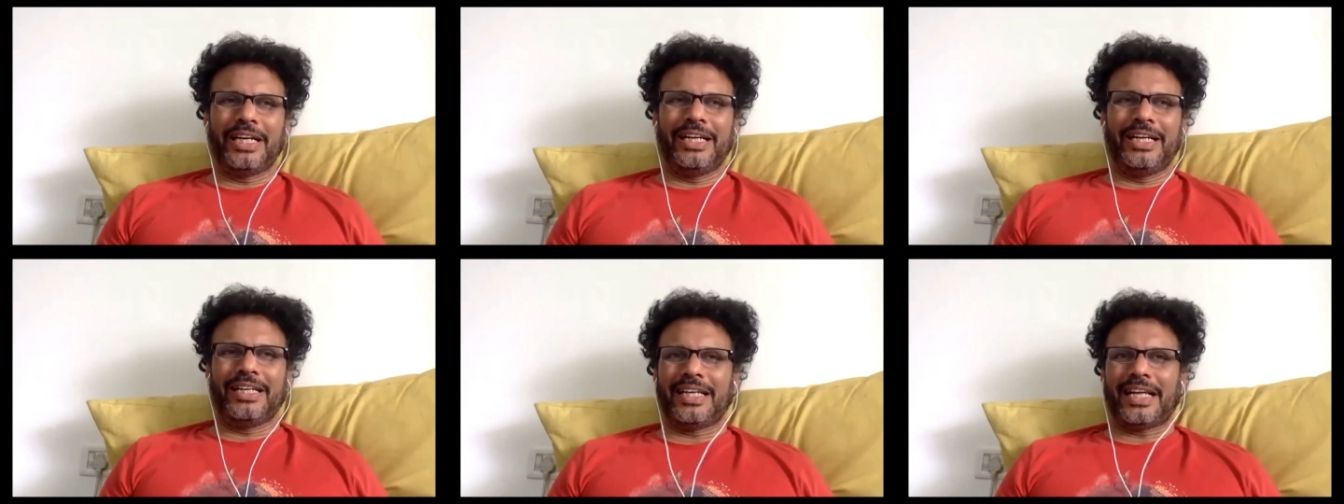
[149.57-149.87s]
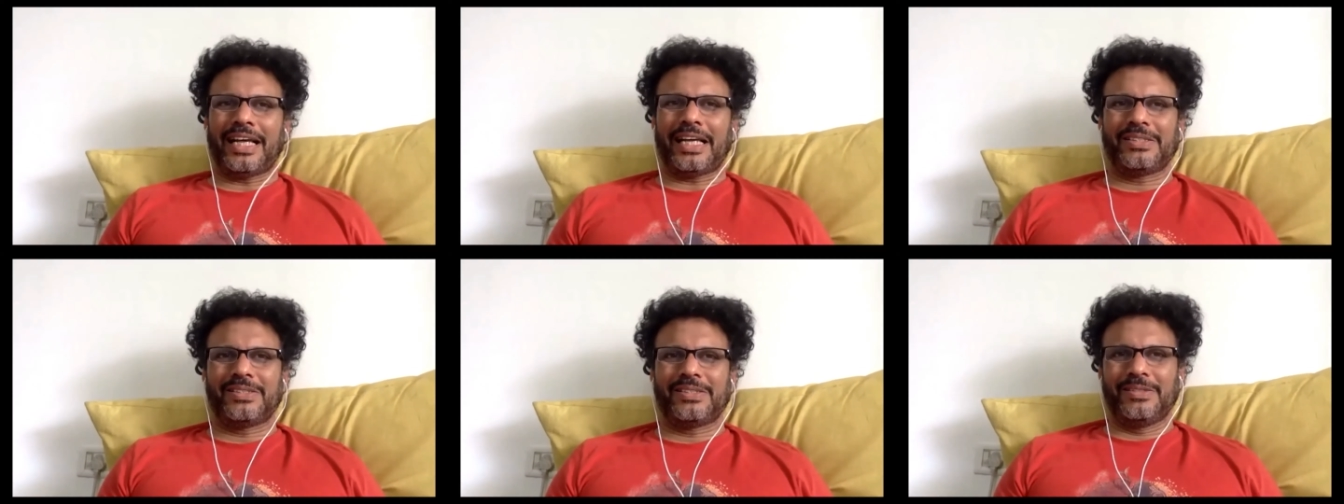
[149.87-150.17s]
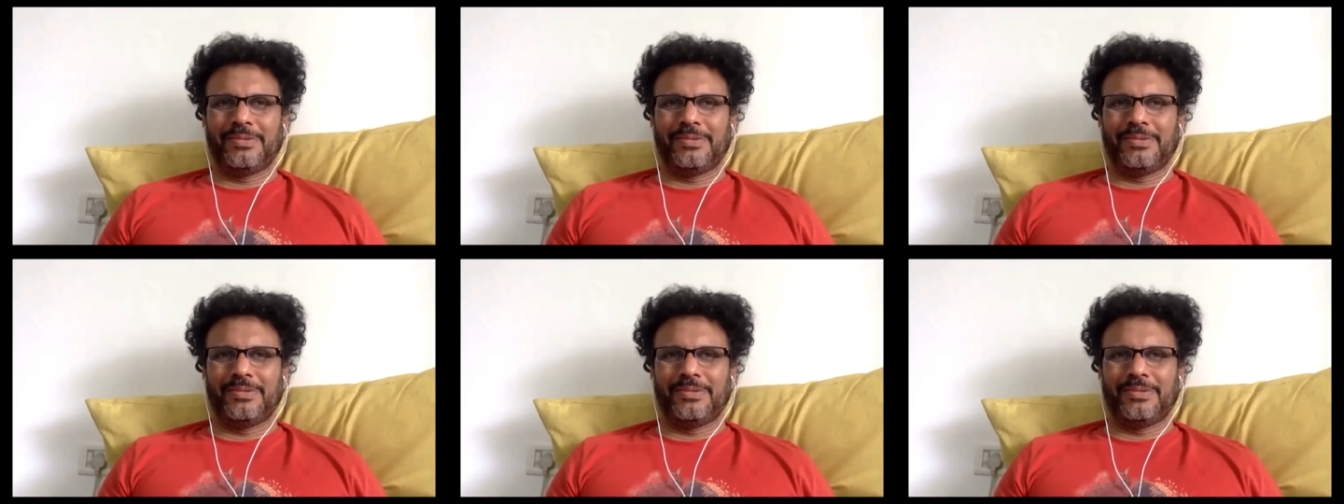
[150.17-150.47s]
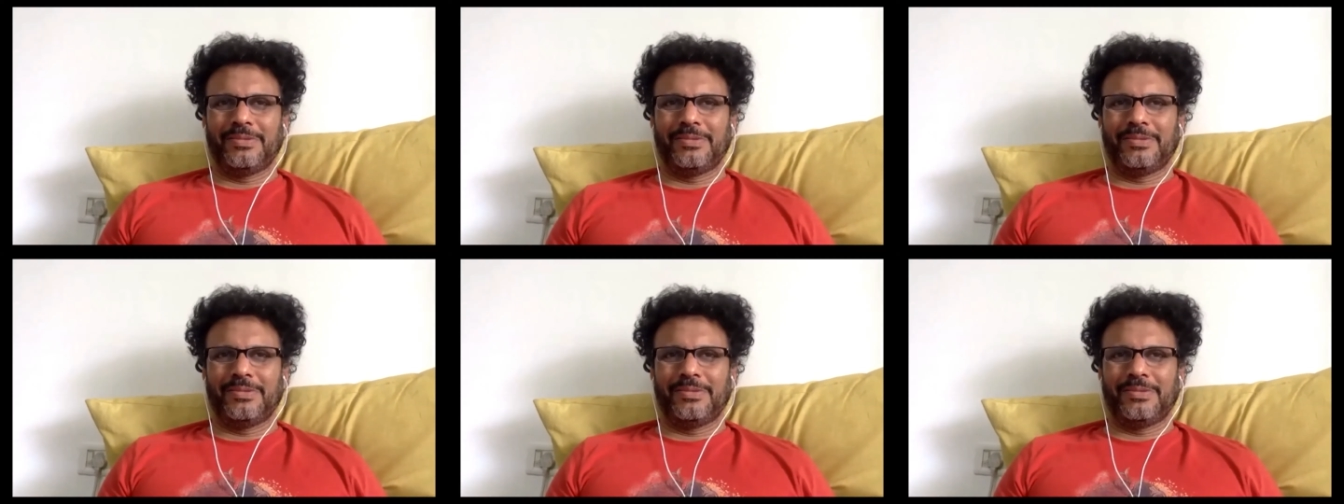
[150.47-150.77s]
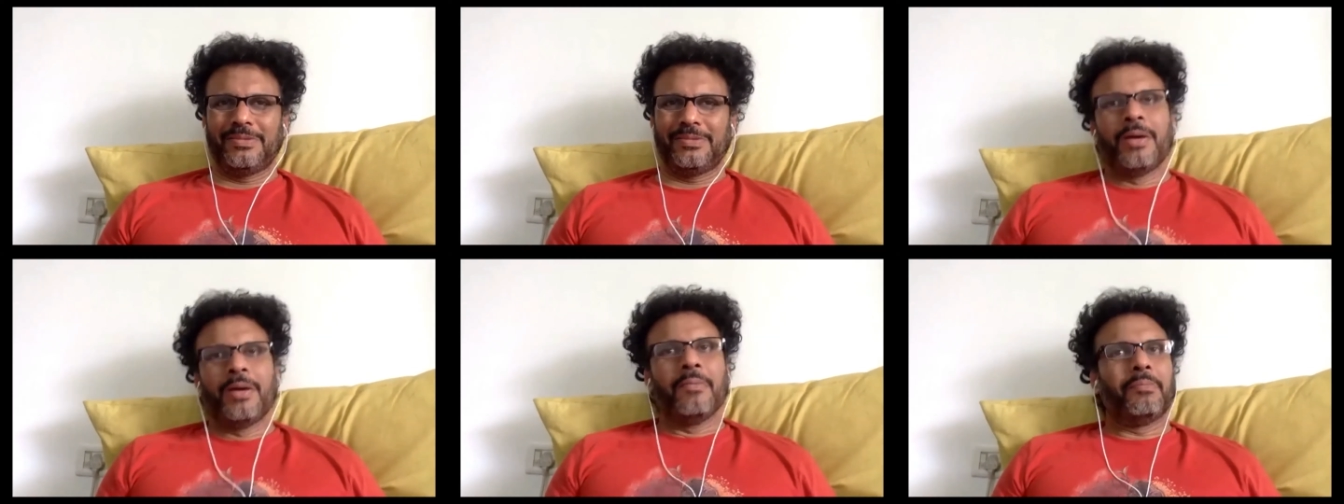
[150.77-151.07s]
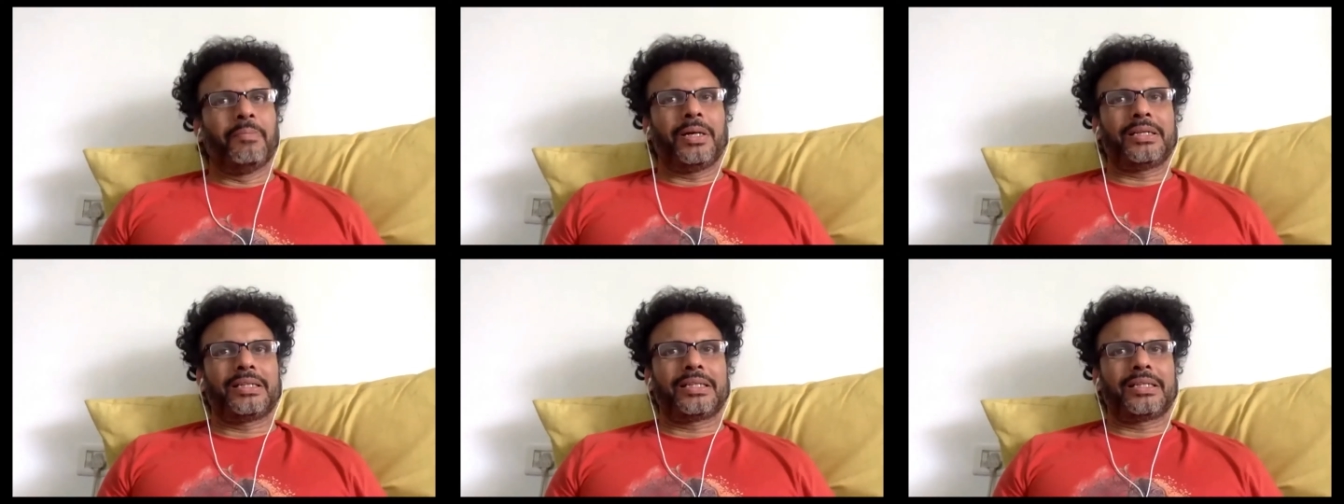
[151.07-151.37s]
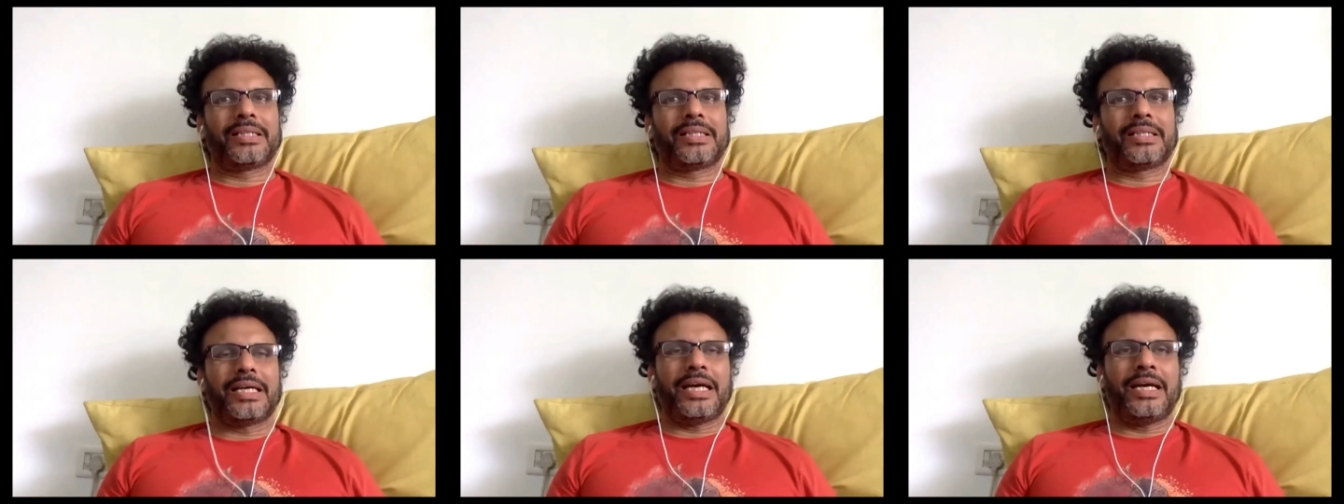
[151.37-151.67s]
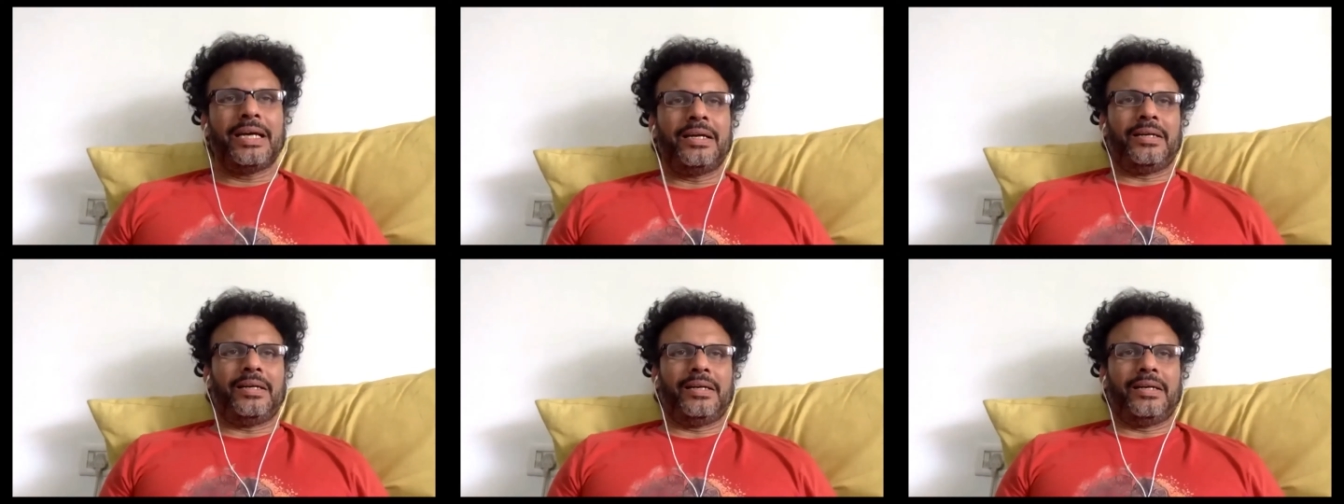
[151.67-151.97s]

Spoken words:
international business, but there